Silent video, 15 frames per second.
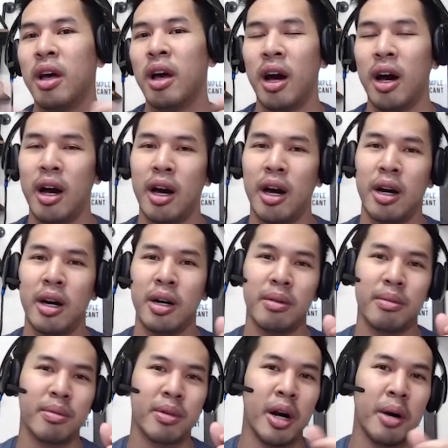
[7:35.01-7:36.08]
Um,
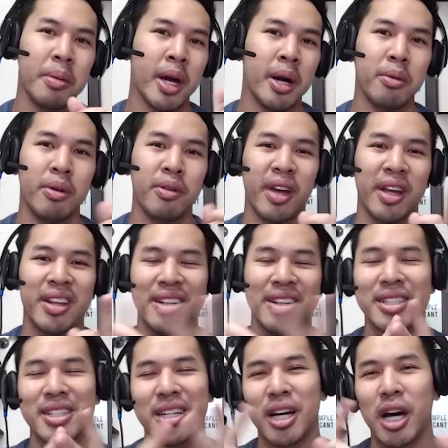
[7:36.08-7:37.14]
coming up with like the listing